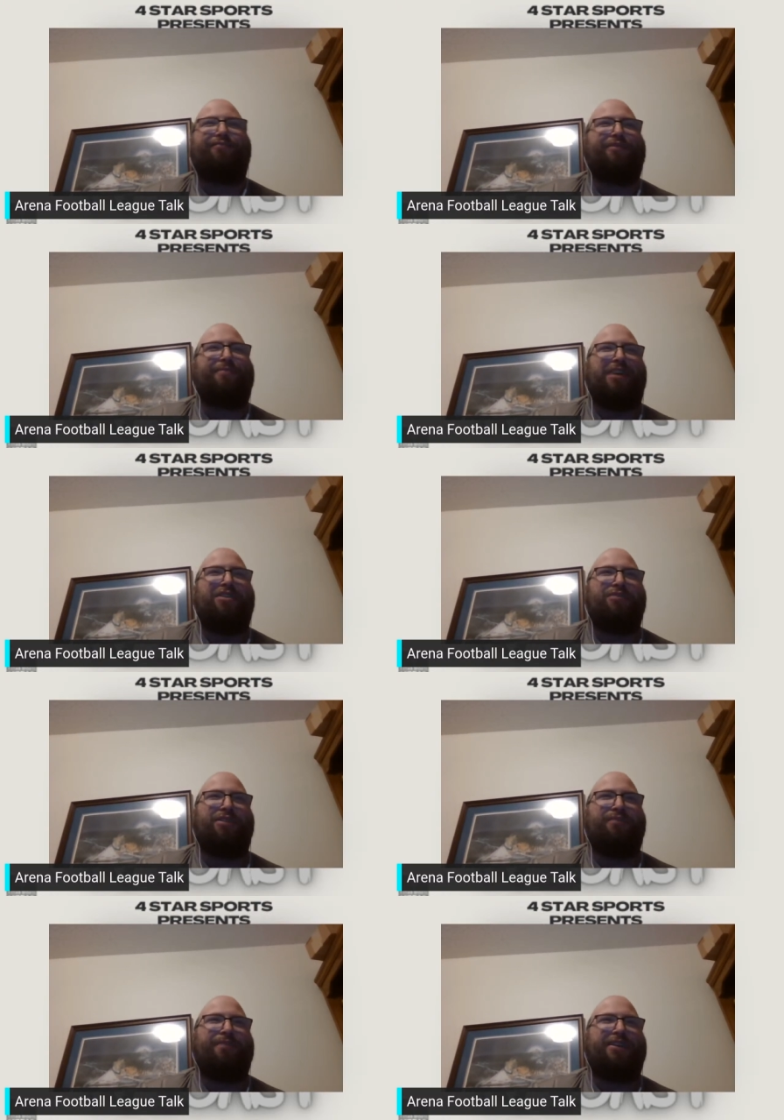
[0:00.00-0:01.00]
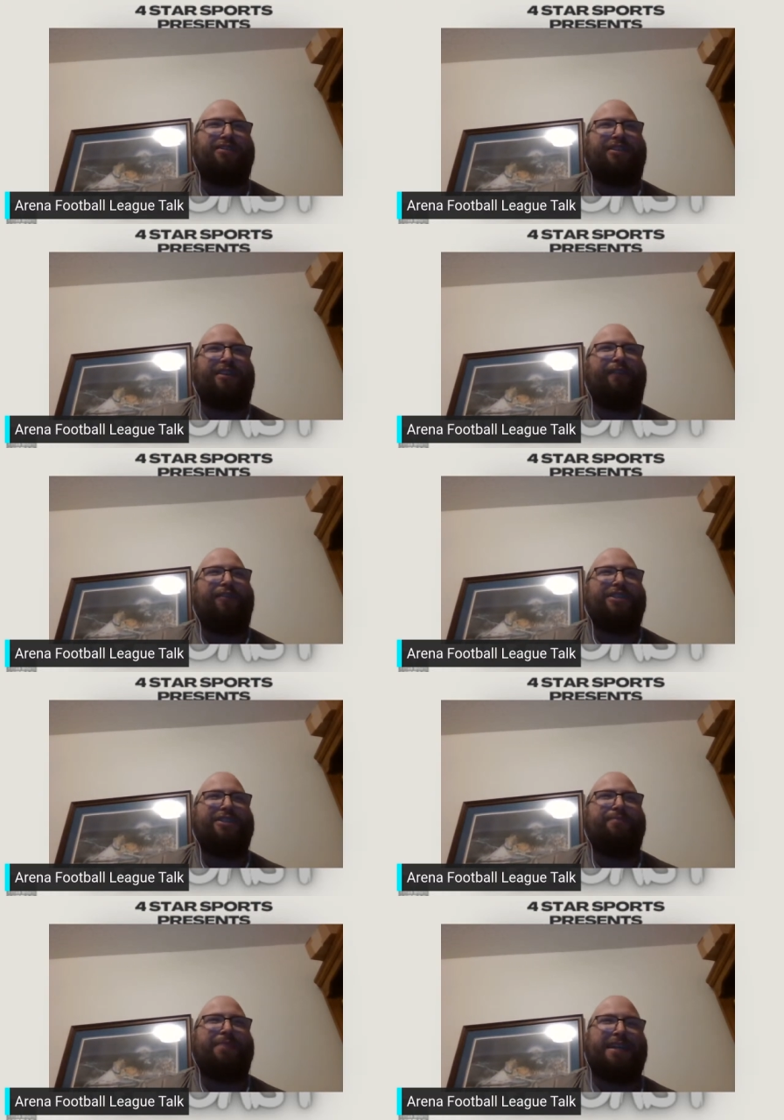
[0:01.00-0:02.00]
To be honest with you, because ever since
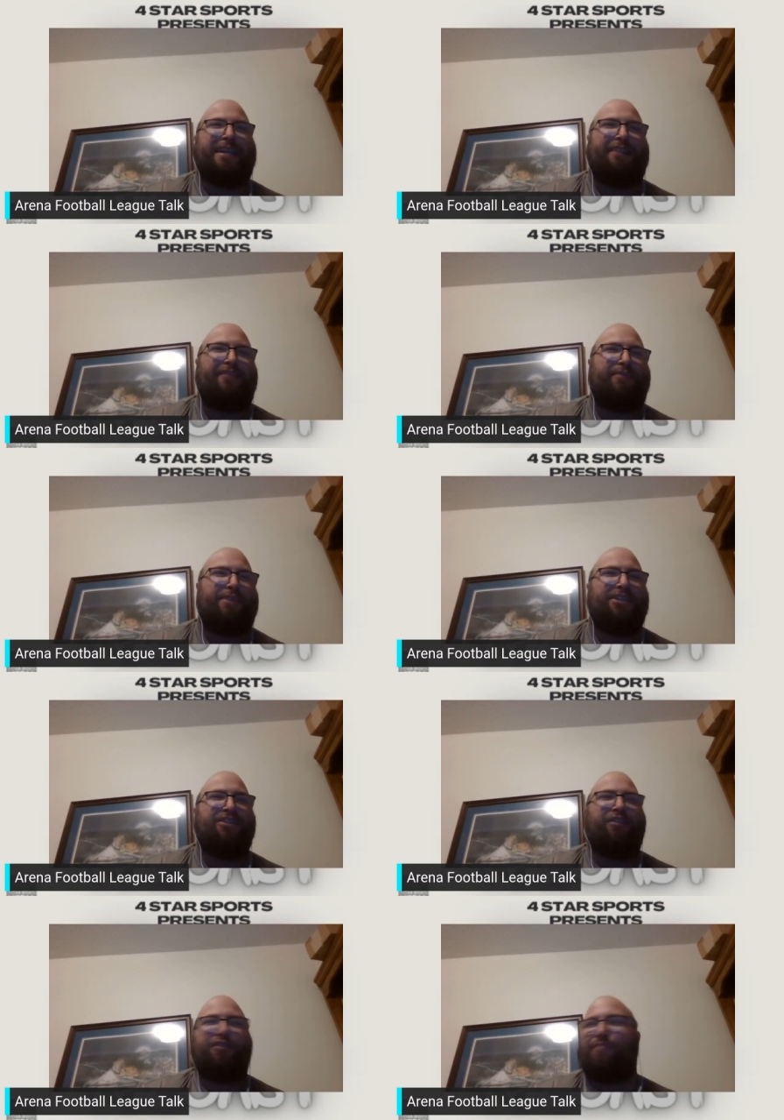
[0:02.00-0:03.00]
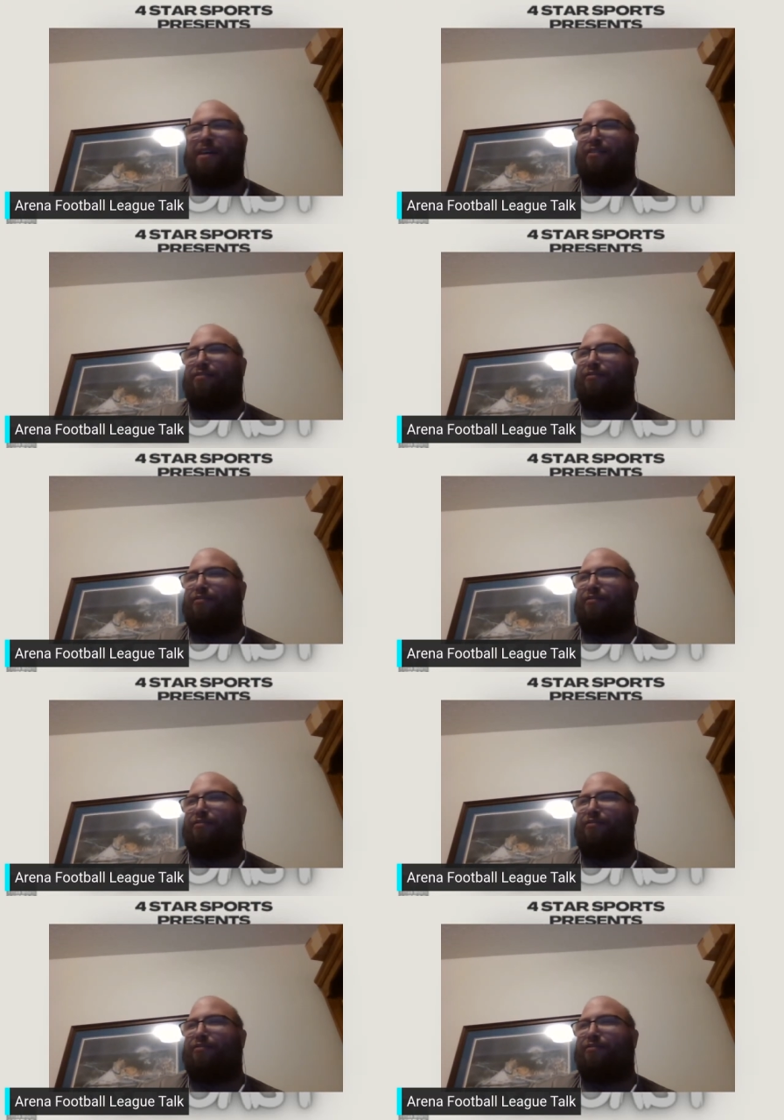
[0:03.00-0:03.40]
the beginning, like we just talked about,